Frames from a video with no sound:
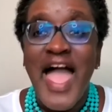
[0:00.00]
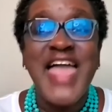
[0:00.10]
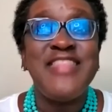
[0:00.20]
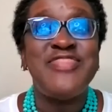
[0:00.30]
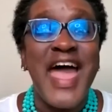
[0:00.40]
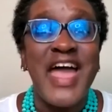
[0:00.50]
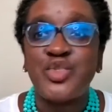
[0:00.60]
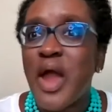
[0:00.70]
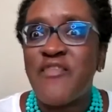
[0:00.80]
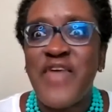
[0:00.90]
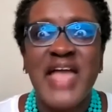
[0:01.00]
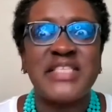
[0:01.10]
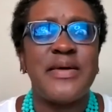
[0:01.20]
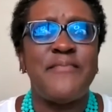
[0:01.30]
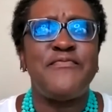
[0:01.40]
and that's where I've
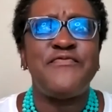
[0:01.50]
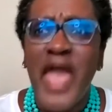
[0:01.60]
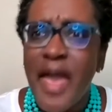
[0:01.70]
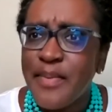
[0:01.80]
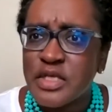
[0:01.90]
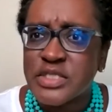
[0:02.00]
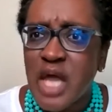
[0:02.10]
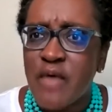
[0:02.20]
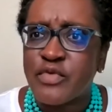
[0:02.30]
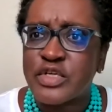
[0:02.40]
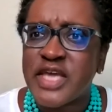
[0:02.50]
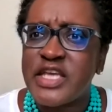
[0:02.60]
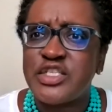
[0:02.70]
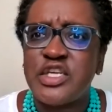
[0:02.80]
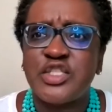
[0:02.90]
had some fabulous
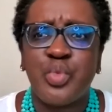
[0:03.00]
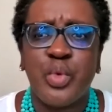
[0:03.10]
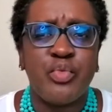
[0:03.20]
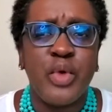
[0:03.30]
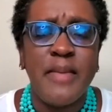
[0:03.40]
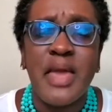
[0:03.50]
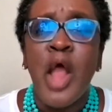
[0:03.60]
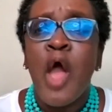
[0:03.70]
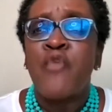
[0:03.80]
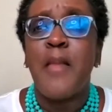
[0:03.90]
conversations with women